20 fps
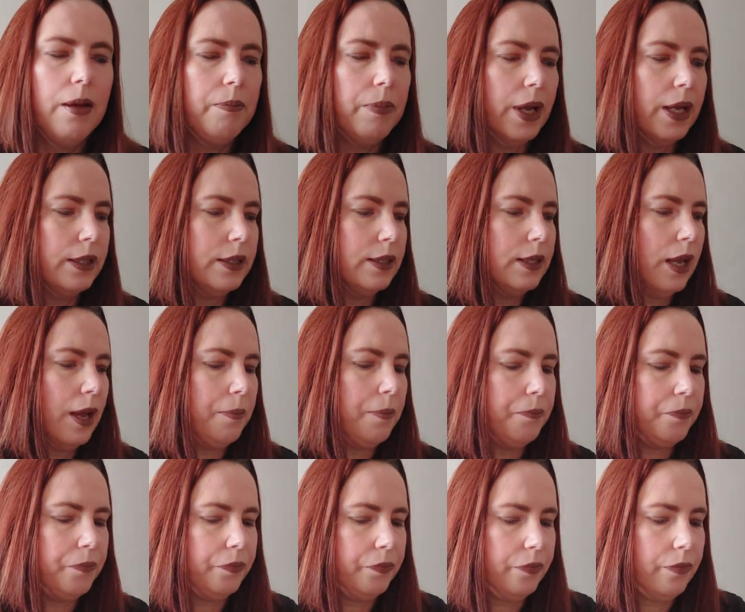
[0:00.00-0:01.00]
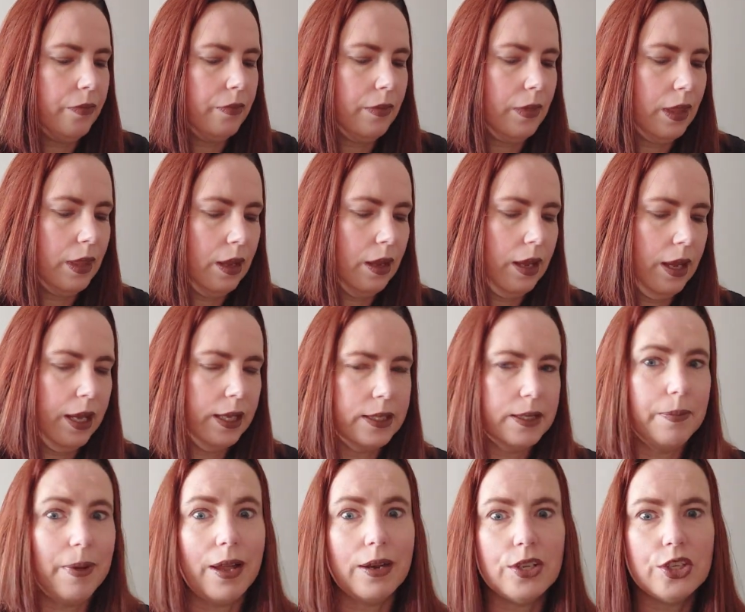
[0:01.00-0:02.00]
but
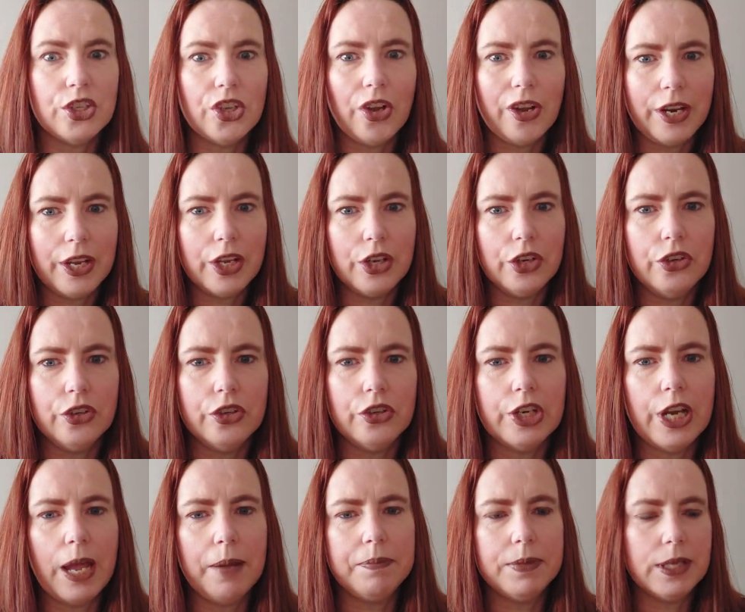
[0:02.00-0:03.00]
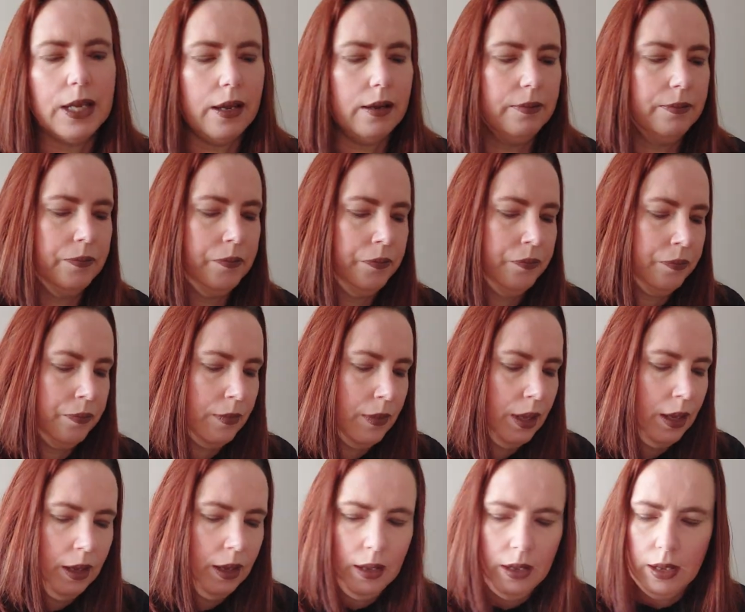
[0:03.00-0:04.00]
it's about starting a new chapter
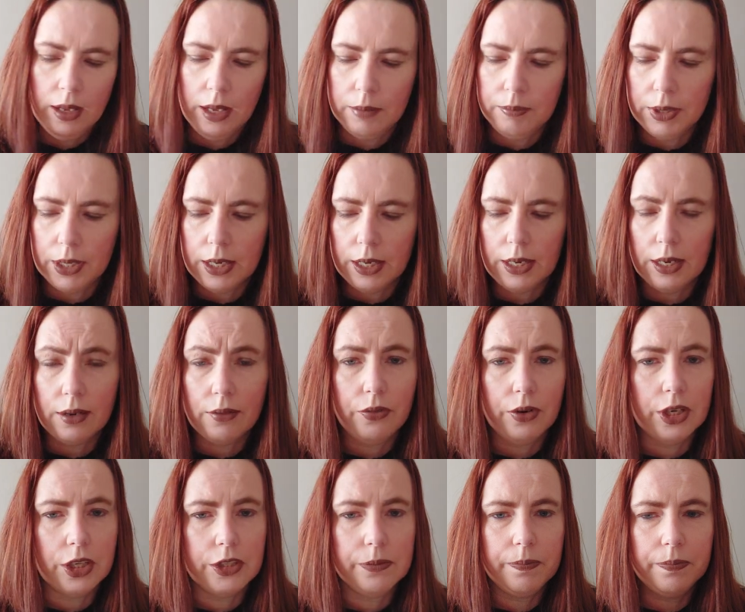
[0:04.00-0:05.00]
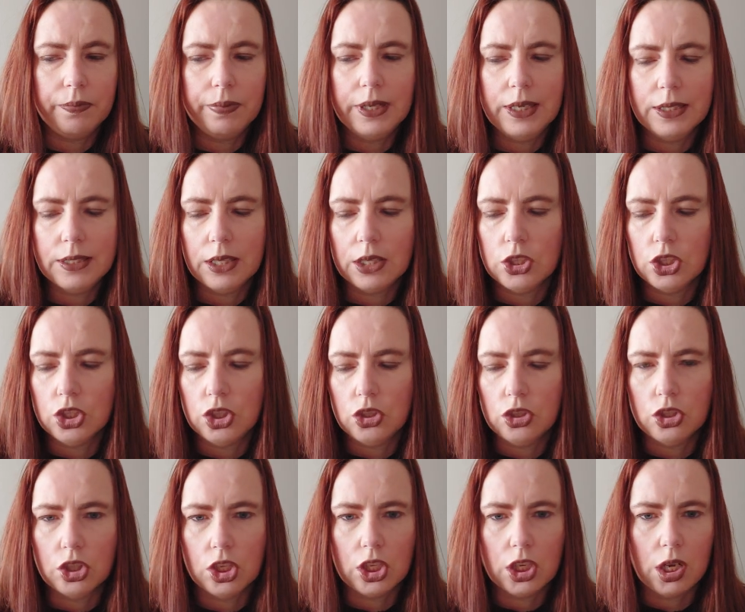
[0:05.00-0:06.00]
and beginning afresh. Please
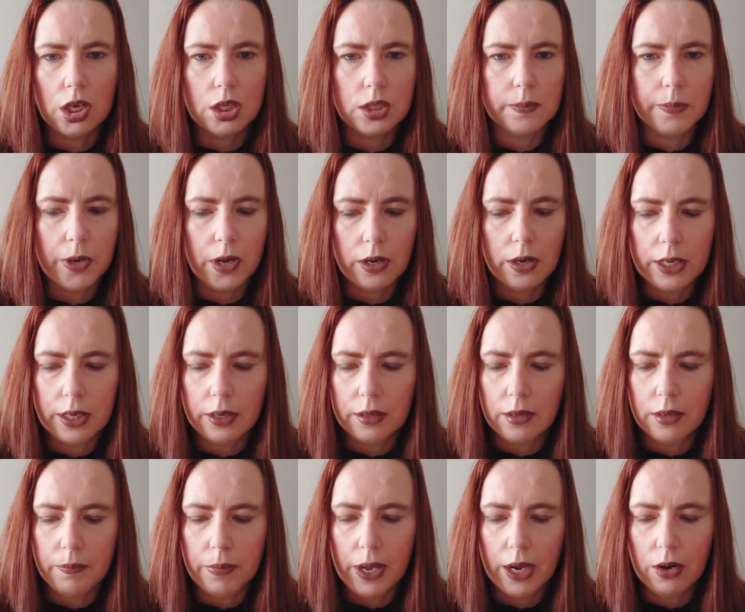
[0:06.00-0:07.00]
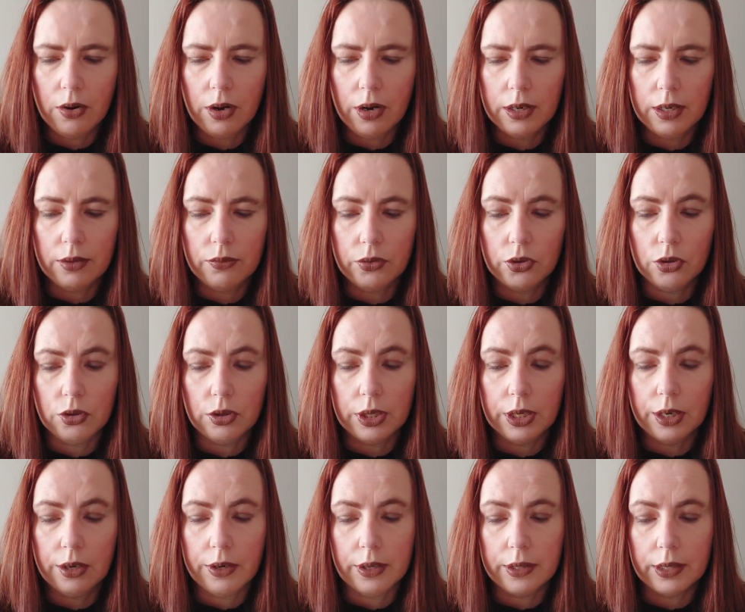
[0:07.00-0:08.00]
excuse the dogs barking in the background if you're
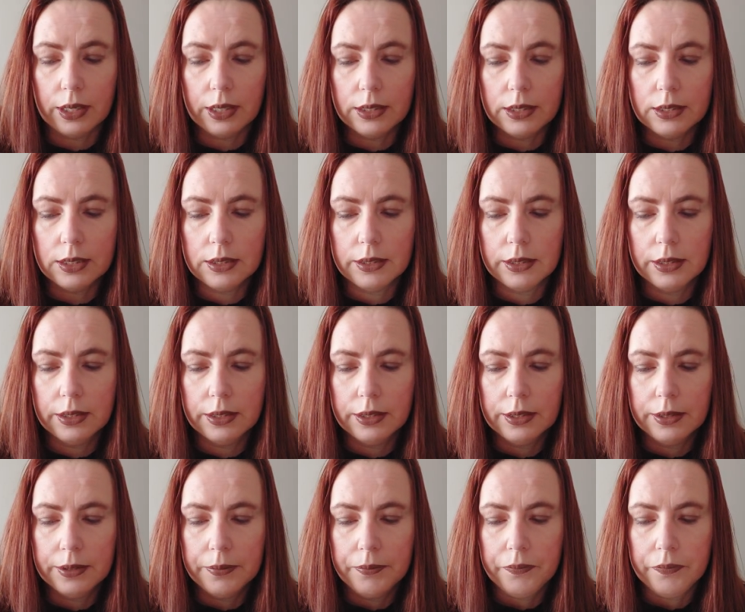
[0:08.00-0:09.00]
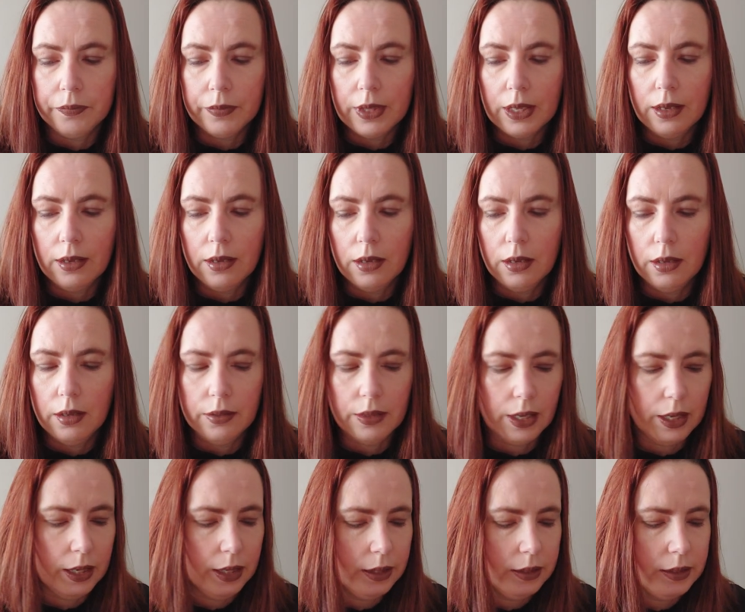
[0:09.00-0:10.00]
hearing that.
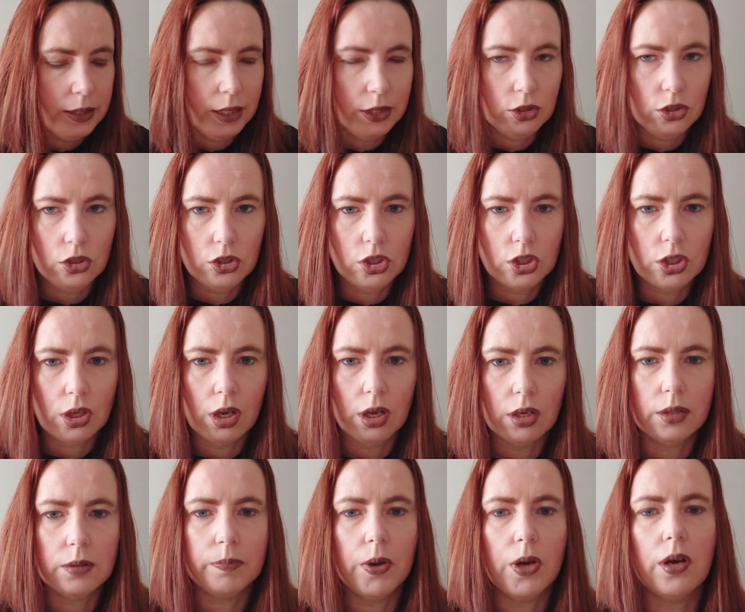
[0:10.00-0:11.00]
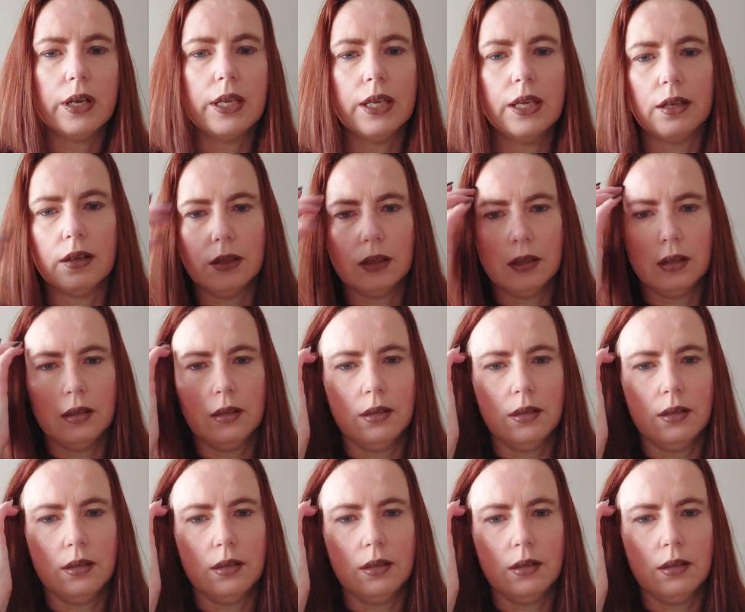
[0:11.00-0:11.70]
They tend to start barking